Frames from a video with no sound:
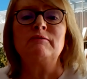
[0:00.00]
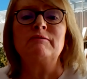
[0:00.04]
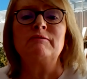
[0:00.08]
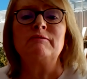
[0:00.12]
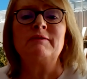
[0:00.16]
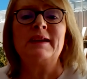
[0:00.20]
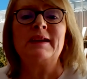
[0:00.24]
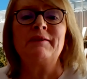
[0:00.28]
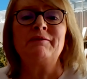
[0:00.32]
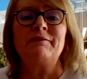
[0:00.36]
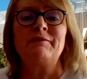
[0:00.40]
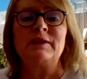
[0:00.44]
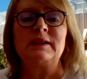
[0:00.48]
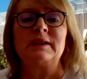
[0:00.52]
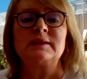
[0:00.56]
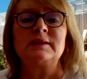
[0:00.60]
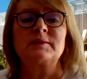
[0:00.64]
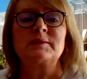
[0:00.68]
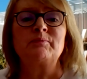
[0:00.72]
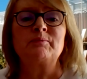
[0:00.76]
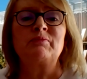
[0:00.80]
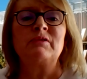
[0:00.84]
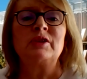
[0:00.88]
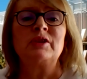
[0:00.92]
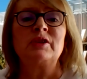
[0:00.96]

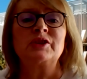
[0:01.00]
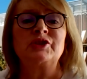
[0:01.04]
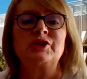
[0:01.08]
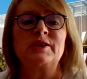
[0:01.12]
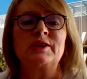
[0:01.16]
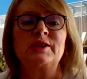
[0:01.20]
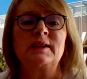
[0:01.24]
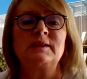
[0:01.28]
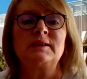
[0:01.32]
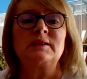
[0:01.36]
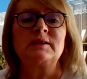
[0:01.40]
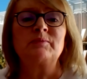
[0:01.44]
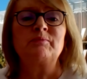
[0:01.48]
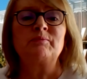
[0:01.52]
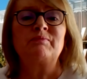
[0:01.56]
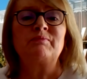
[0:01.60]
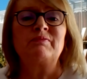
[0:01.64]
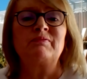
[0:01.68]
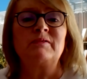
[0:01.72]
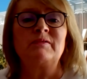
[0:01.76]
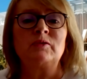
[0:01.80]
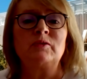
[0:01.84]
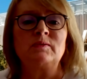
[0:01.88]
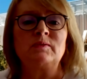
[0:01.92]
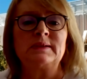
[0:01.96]
graphics project
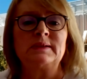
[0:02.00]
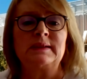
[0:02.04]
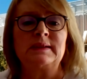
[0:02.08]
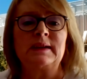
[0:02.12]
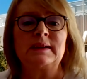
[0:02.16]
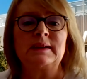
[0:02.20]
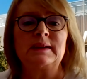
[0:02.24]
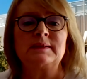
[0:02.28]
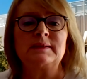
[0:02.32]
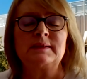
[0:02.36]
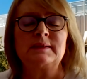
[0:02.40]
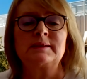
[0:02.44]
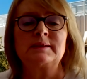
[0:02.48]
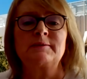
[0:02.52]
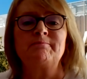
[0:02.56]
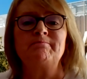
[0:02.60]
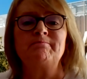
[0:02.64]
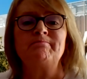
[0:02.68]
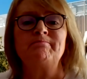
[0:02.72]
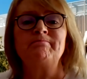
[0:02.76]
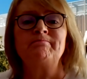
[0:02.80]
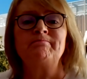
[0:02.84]
process?